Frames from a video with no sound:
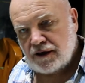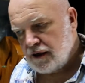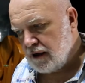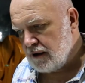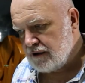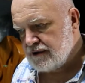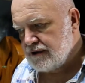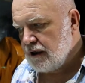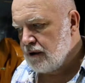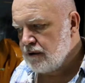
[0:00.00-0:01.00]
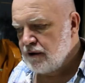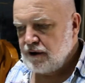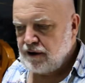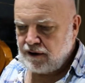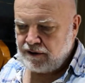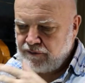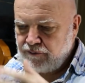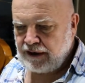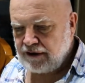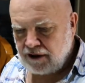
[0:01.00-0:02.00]
and so
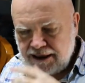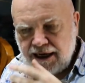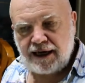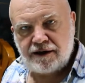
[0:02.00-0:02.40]
where I can,